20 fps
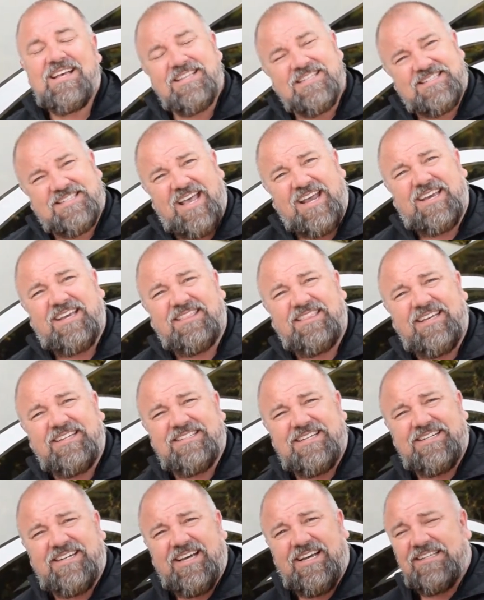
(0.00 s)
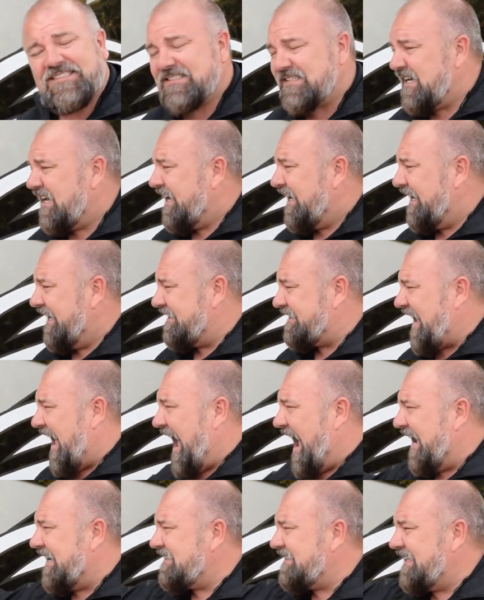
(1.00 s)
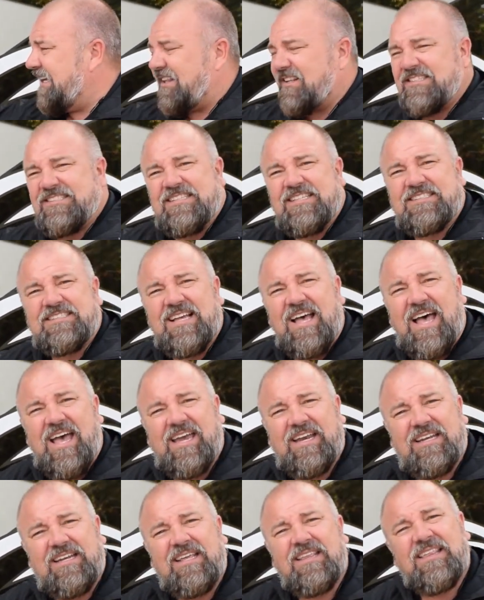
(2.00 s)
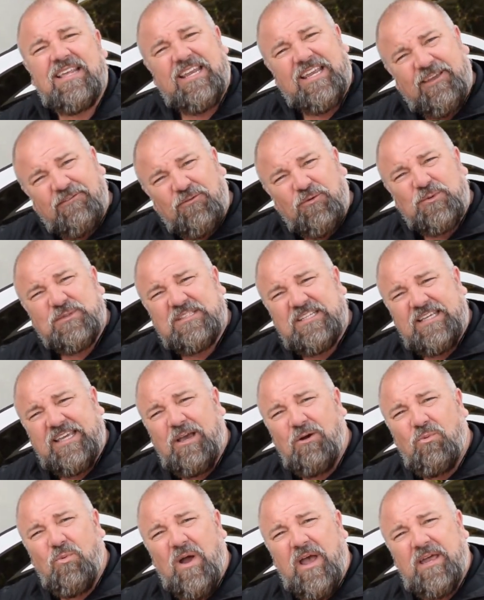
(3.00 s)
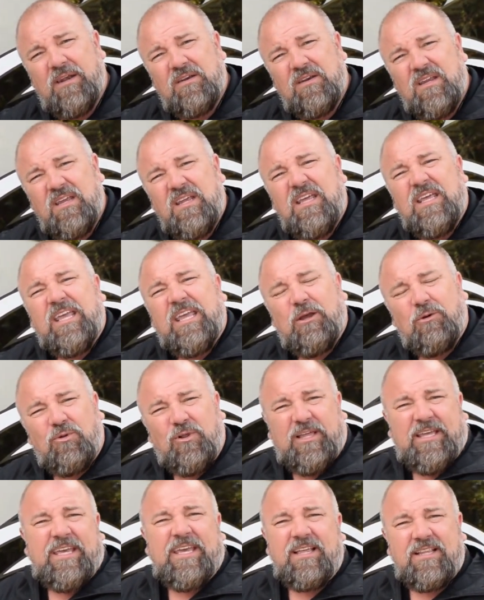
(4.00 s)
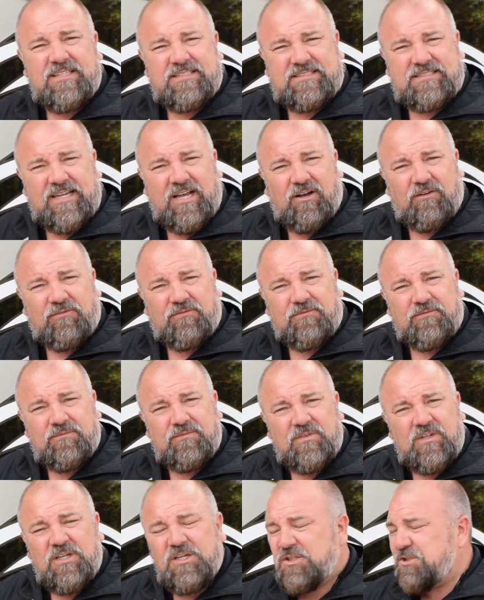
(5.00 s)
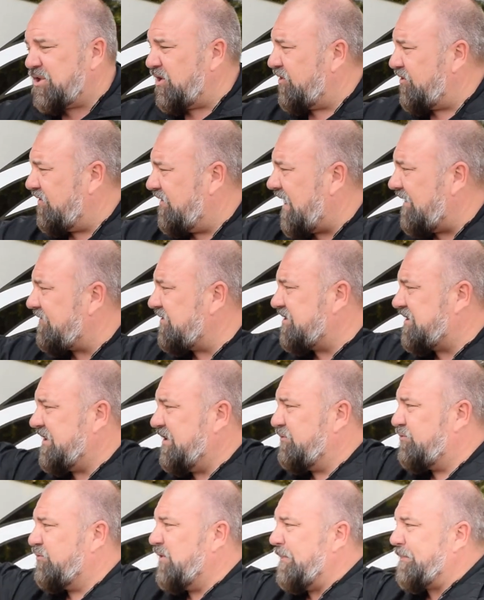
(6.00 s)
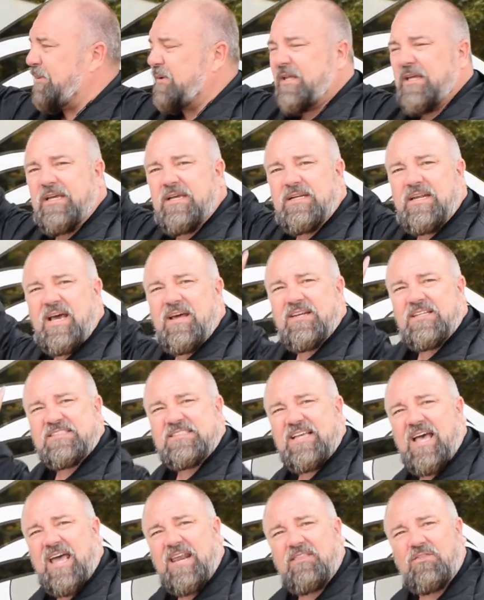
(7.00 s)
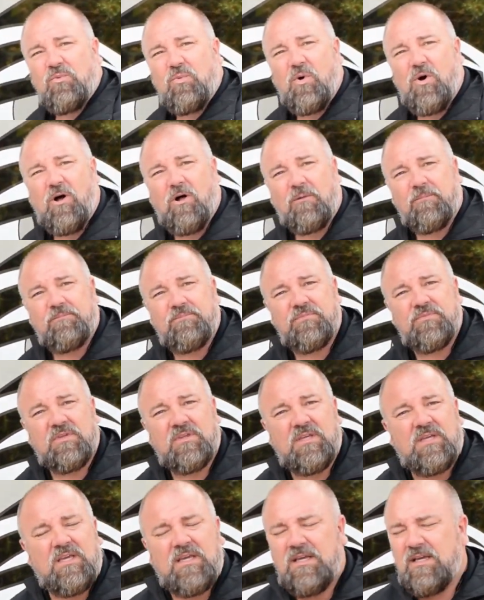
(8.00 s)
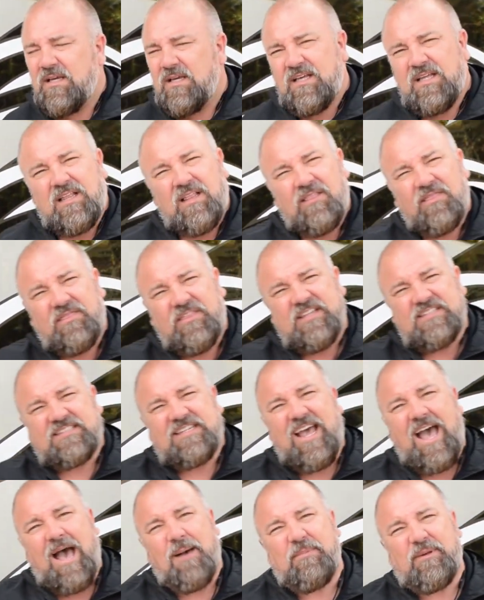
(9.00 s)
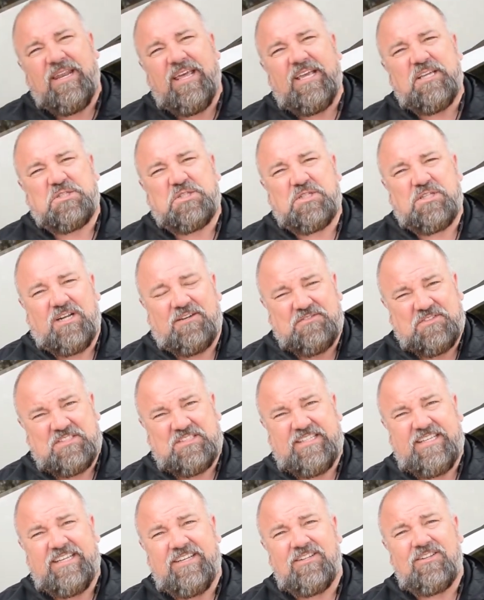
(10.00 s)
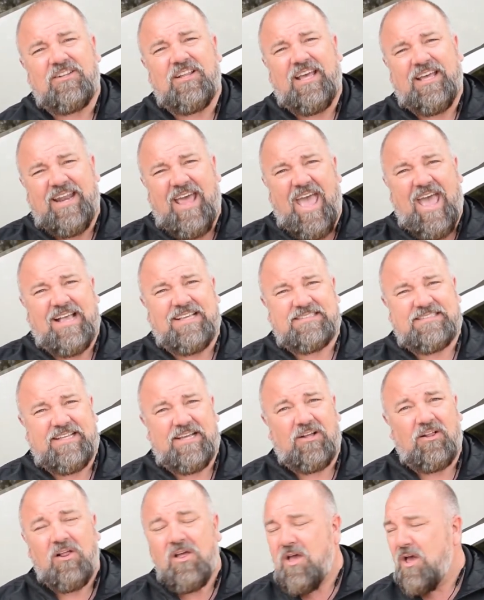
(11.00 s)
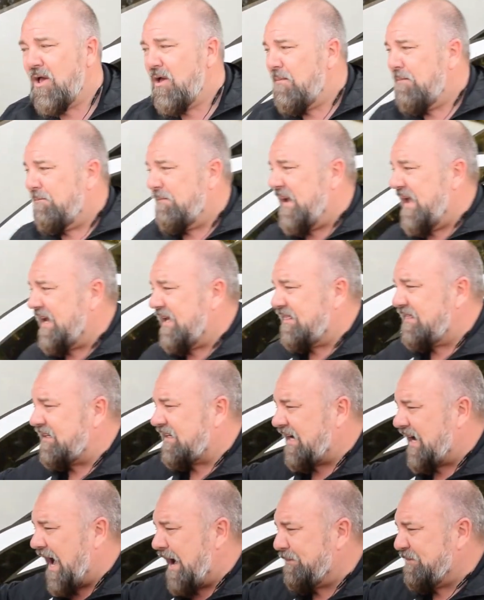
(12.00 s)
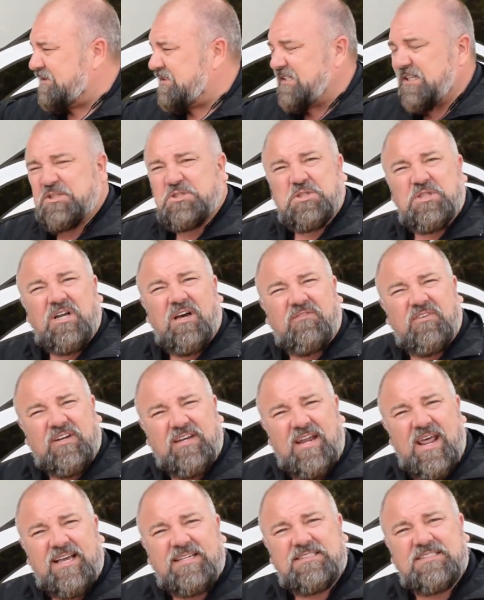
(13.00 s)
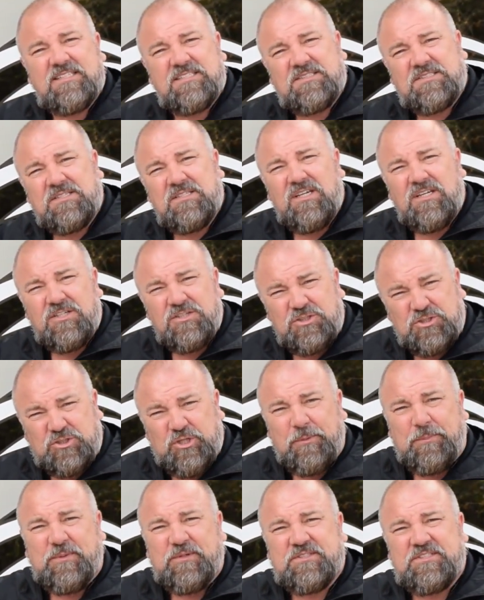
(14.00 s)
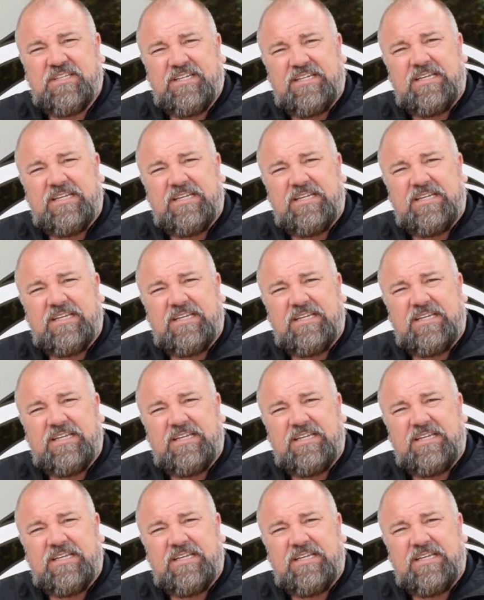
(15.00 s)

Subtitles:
Second thing it does is Azdel is designed that if it was to get wet, it will heal itself. So you'll never see rippling down the side of the wall. This combination of steel and Azdel make the composition of a Nexus Super C